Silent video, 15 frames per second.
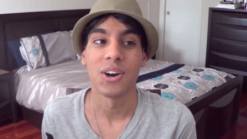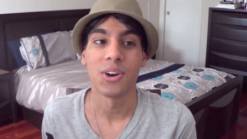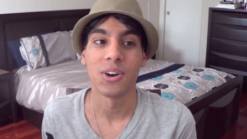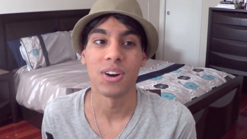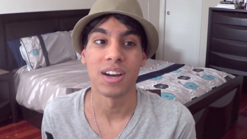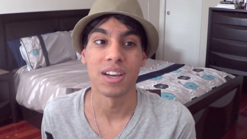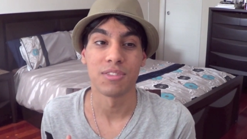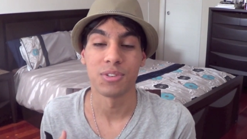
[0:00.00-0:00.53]

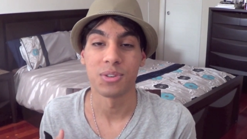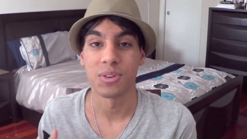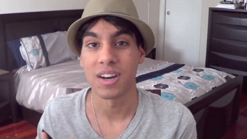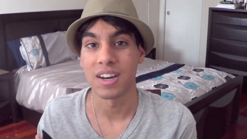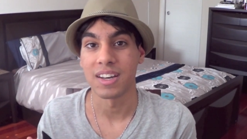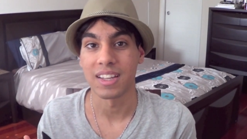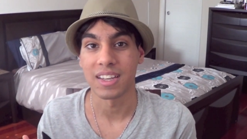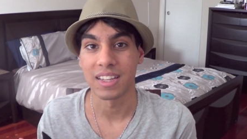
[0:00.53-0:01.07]
or if you
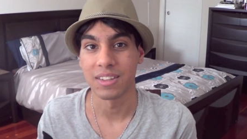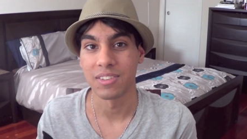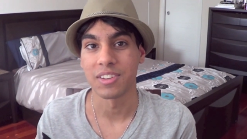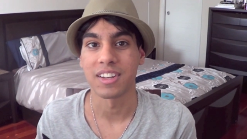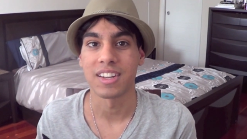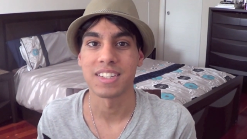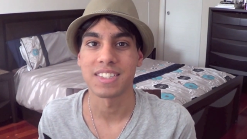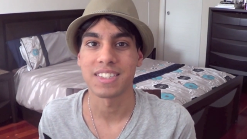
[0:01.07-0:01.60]
are like
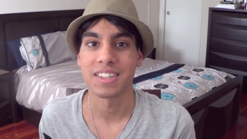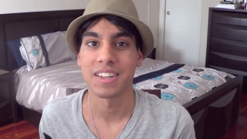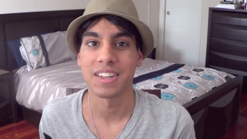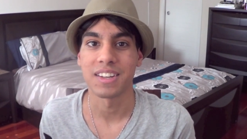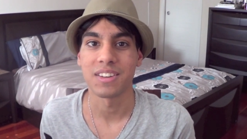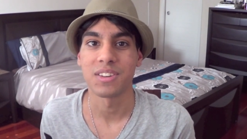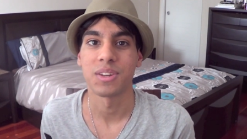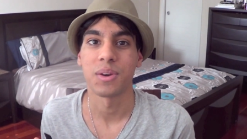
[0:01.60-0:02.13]
living in London
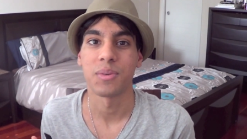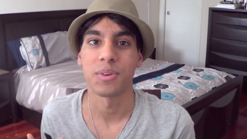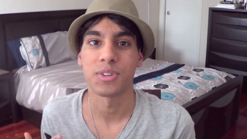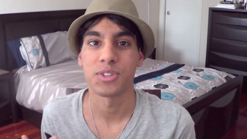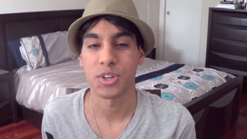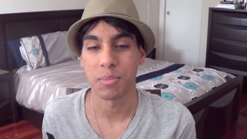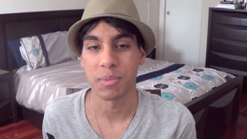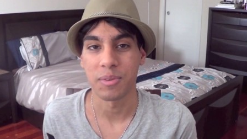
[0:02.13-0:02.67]
and you don't
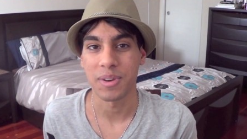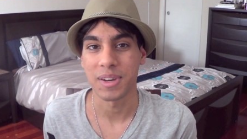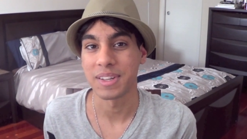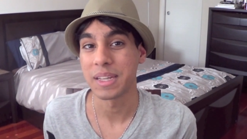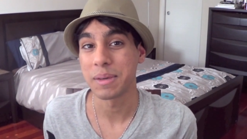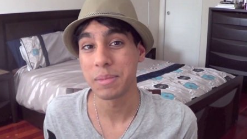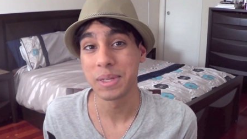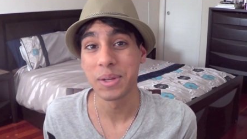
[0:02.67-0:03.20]
want to show me
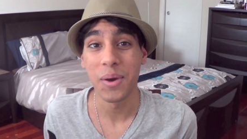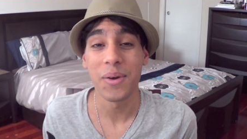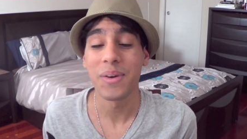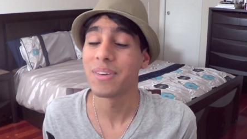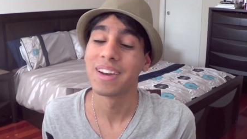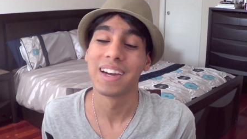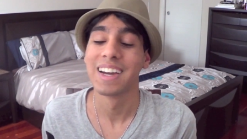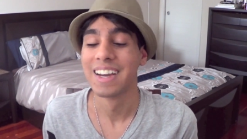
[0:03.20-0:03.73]
around, let me
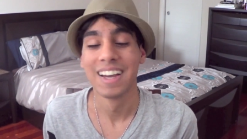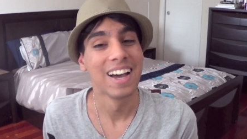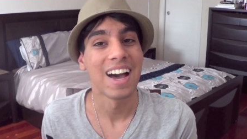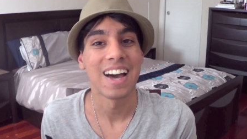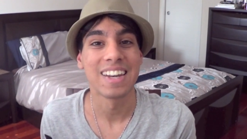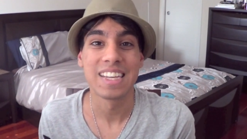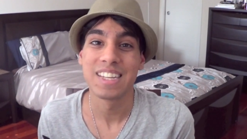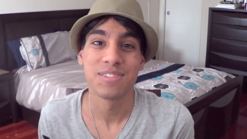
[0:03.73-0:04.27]
know.
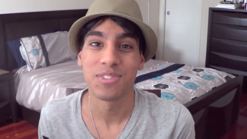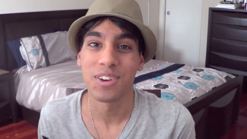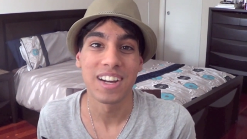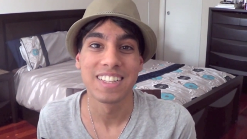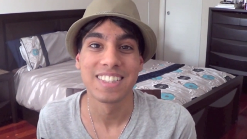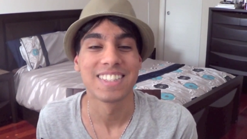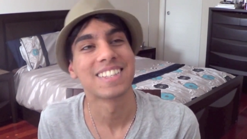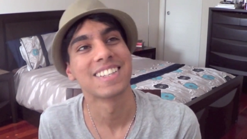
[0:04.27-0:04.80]
I need
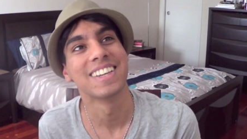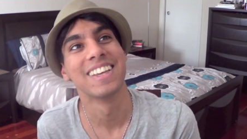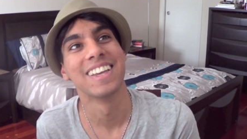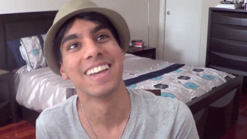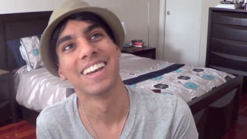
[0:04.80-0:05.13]
friends.